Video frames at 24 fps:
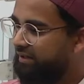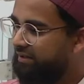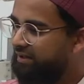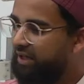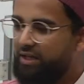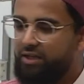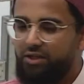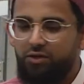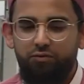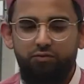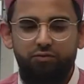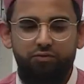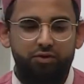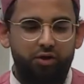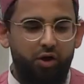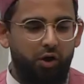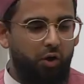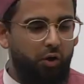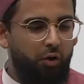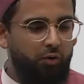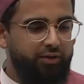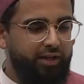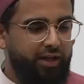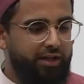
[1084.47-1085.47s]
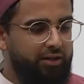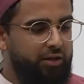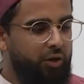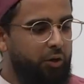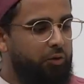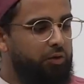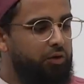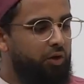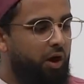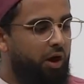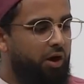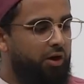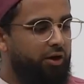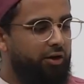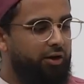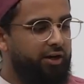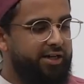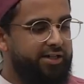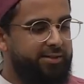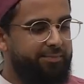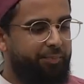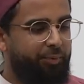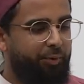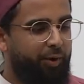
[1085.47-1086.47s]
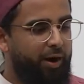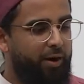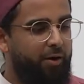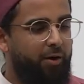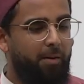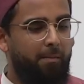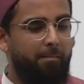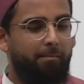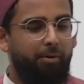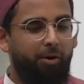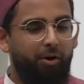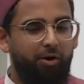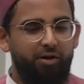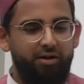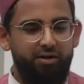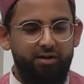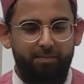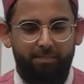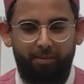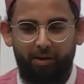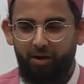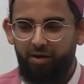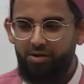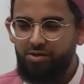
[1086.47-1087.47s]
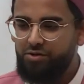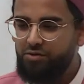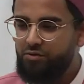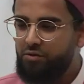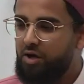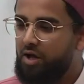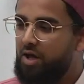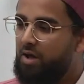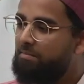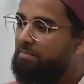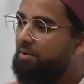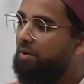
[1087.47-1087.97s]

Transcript: That you know that no longer is prayer a burden upon you,